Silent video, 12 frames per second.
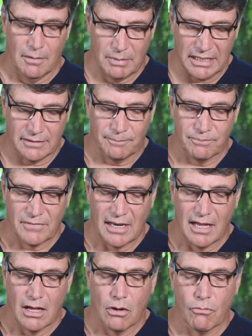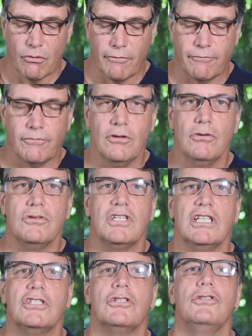but
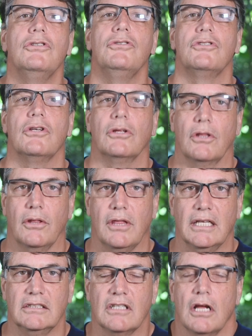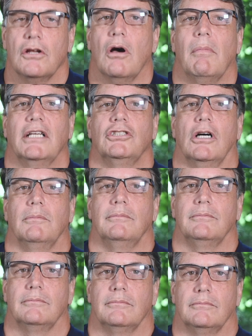refusing to do certain things. Not my job.
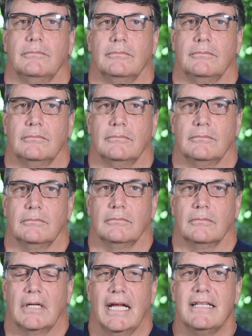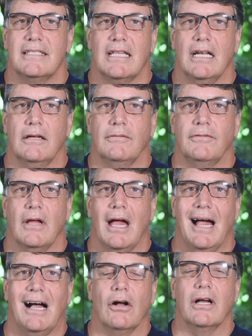Instead of,
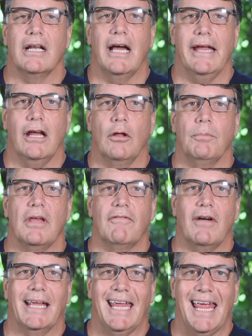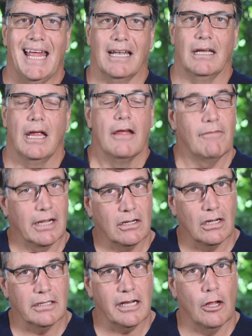how can I help if I can? If I
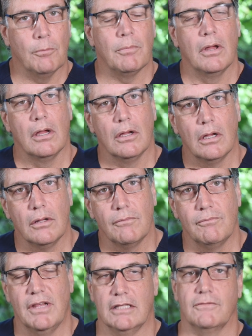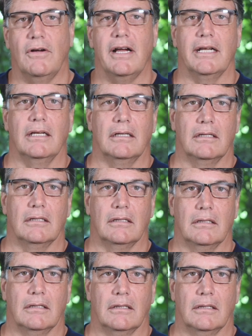can't help, that's fine.
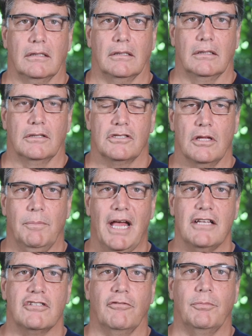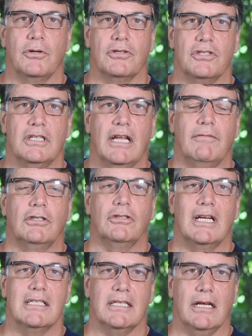So the passive person never
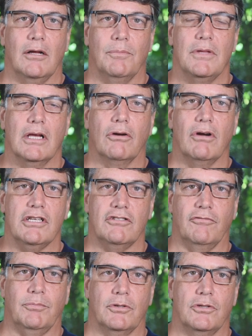tries to help. The aggressive